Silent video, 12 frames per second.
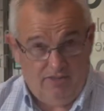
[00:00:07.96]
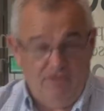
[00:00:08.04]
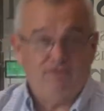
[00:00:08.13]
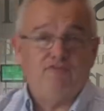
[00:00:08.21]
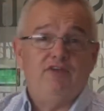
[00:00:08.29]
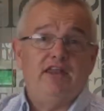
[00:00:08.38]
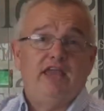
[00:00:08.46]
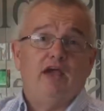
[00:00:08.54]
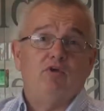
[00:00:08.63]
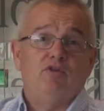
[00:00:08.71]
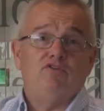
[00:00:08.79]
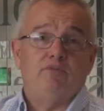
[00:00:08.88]
This
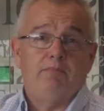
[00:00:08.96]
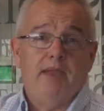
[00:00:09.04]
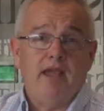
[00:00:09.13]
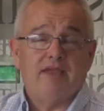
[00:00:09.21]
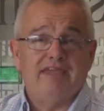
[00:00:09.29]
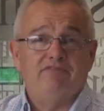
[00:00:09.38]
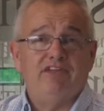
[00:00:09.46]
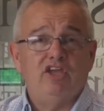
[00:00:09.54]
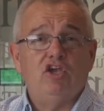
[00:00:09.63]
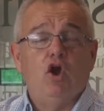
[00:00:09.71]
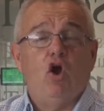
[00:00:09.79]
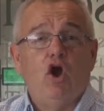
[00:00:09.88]
video is about
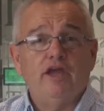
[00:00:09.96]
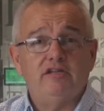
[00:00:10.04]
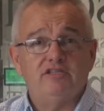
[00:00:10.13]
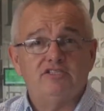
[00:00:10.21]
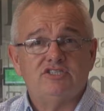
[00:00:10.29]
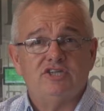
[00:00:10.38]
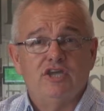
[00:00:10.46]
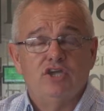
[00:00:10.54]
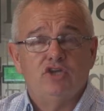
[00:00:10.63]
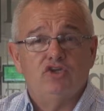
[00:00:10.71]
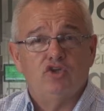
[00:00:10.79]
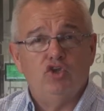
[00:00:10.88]
giving guidance
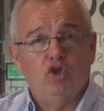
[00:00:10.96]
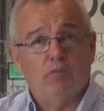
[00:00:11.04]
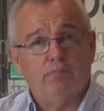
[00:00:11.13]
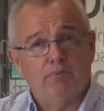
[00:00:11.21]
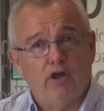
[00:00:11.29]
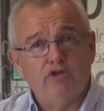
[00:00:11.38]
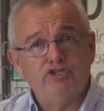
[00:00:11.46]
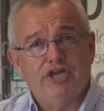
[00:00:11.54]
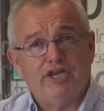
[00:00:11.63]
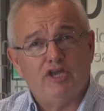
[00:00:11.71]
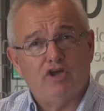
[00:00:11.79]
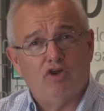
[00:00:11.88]
to your
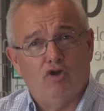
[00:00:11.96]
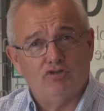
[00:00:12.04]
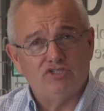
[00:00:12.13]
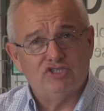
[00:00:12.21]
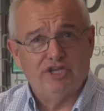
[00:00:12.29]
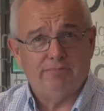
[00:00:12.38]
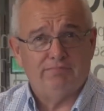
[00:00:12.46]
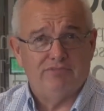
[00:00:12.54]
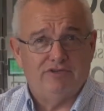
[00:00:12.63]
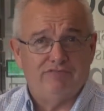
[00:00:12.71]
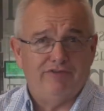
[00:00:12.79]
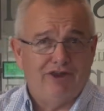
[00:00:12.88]
project
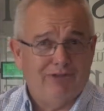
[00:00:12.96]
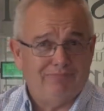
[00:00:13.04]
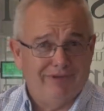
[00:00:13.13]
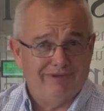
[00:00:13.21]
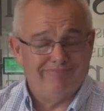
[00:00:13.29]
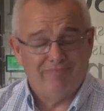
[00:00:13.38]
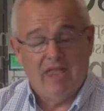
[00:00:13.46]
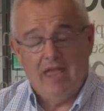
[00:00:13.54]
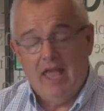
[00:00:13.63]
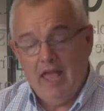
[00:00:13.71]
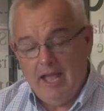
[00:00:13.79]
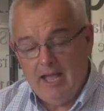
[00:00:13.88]
concept development.
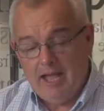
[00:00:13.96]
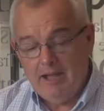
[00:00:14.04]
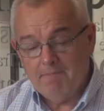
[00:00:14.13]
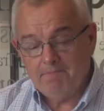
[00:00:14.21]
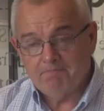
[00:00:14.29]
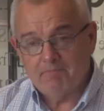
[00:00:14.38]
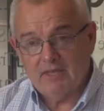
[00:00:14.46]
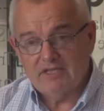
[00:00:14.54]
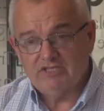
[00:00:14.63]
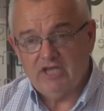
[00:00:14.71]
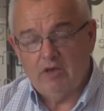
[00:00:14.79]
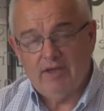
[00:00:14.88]

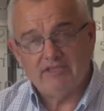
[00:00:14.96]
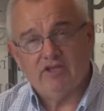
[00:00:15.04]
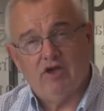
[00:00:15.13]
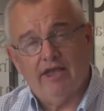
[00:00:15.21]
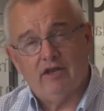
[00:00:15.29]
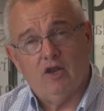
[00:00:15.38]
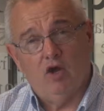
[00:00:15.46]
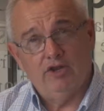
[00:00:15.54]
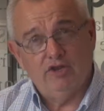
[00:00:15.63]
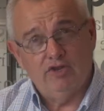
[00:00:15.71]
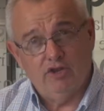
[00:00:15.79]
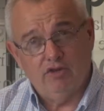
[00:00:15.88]
So as I
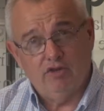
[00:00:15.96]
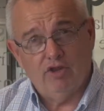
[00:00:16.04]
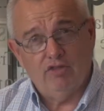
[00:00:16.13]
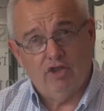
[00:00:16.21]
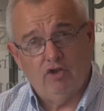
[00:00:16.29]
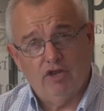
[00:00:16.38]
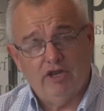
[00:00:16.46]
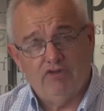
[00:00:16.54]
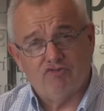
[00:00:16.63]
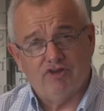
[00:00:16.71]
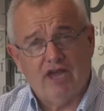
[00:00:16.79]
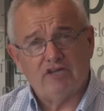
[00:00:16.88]
outlined in the early
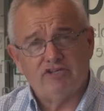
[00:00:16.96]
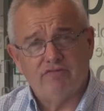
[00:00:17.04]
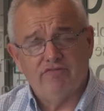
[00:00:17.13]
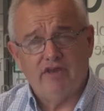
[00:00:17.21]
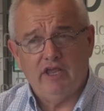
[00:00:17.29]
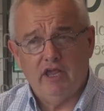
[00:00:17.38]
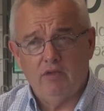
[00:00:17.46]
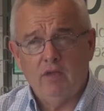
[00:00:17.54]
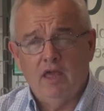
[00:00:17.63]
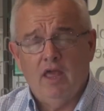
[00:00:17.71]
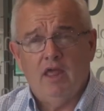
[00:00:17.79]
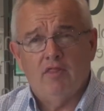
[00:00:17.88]
introductory video,
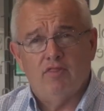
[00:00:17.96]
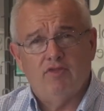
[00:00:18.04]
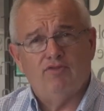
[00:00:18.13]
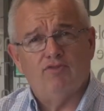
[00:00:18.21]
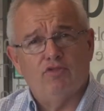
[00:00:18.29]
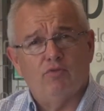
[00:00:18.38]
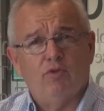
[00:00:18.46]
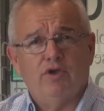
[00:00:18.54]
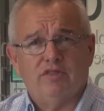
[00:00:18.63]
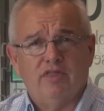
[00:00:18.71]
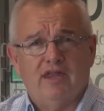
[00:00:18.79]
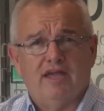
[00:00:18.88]
this is the
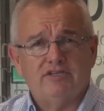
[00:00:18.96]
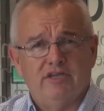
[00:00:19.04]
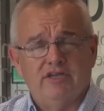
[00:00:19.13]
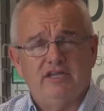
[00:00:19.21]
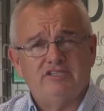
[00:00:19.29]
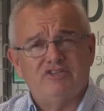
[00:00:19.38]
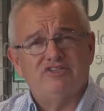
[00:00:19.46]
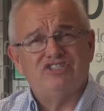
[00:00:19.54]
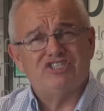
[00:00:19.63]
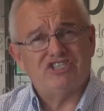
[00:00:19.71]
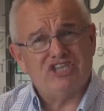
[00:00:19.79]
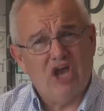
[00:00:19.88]
work that actually needs to
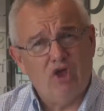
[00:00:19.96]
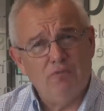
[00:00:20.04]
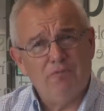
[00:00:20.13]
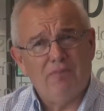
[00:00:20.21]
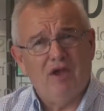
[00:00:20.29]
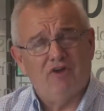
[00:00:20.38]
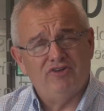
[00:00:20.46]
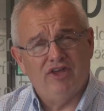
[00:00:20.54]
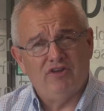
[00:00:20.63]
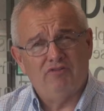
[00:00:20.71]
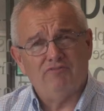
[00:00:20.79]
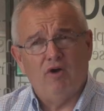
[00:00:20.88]
scope,
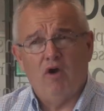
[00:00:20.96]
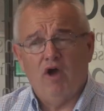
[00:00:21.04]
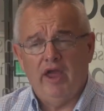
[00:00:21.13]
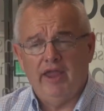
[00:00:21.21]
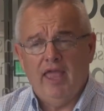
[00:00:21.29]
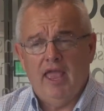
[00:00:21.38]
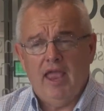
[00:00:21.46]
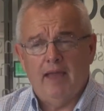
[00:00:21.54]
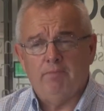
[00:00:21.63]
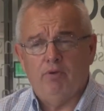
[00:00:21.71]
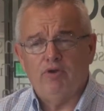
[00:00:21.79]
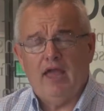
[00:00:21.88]
identify
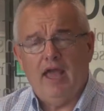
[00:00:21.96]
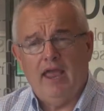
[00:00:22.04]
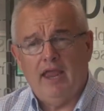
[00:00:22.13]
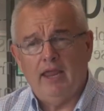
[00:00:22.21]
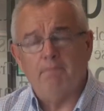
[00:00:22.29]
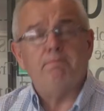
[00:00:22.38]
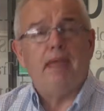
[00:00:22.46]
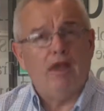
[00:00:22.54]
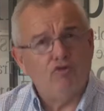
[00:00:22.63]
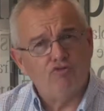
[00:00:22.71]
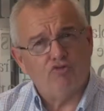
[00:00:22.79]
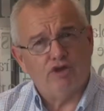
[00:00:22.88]
and put a
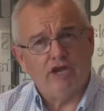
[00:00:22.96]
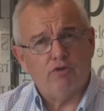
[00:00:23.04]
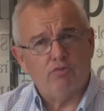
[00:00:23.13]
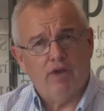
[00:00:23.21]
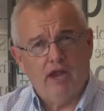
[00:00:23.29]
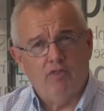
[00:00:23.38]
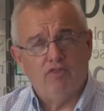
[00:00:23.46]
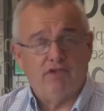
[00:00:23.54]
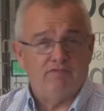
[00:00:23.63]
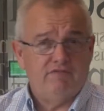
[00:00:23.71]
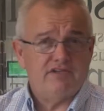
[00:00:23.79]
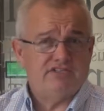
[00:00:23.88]
boundary around
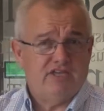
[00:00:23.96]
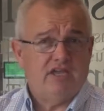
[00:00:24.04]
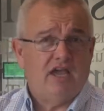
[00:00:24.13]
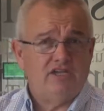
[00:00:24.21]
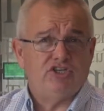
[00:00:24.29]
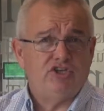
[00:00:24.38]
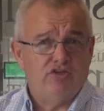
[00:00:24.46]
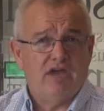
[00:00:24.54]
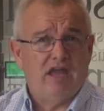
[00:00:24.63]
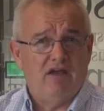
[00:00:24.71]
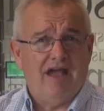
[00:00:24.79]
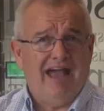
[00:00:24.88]
the investigation you're
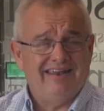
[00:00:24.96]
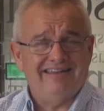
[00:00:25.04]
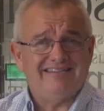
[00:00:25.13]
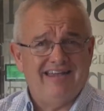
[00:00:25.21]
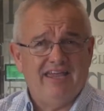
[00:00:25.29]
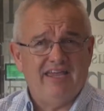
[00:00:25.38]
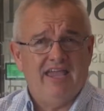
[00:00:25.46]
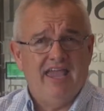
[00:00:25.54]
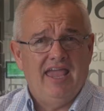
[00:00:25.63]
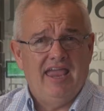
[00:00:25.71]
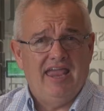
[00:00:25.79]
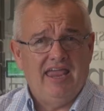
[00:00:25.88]
going to undertake
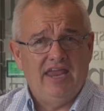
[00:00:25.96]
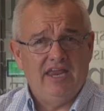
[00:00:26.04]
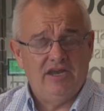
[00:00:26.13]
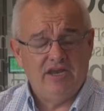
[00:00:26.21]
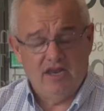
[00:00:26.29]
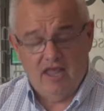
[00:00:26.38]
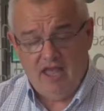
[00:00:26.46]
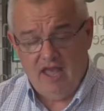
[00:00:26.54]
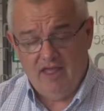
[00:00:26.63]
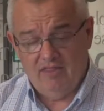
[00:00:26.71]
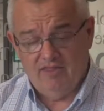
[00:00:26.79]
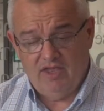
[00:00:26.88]
in
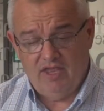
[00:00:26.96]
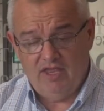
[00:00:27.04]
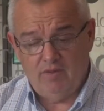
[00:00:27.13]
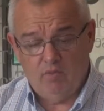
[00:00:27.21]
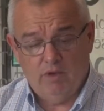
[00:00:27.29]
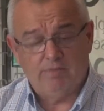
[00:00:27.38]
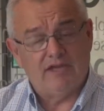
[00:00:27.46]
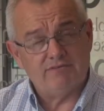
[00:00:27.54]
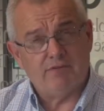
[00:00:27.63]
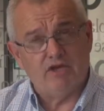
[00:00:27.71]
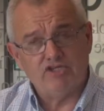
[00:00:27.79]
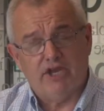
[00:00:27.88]
the workplace
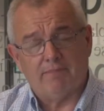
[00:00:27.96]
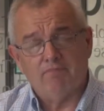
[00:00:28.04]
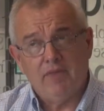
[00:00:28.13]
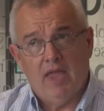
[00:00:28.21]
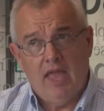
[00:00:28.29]
project.